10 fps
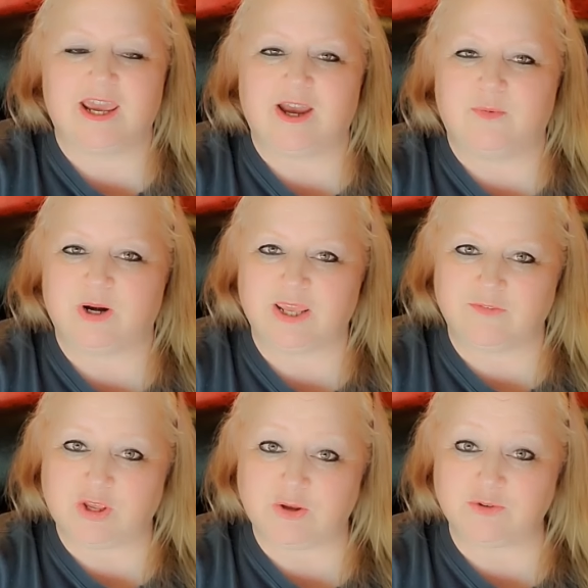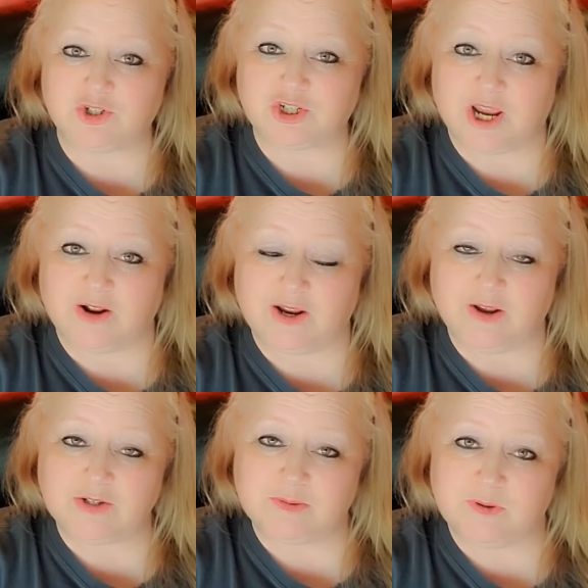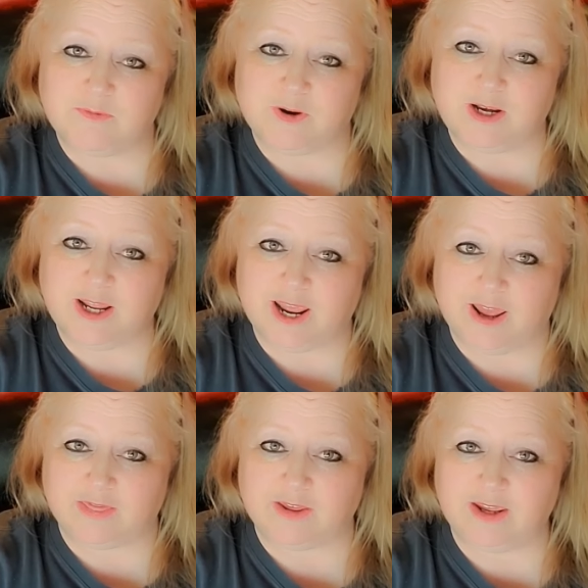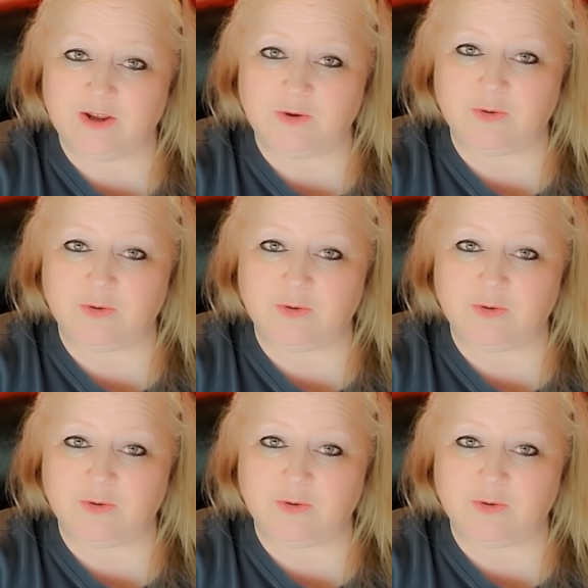I want to give a huge shout out to my friend Kathy,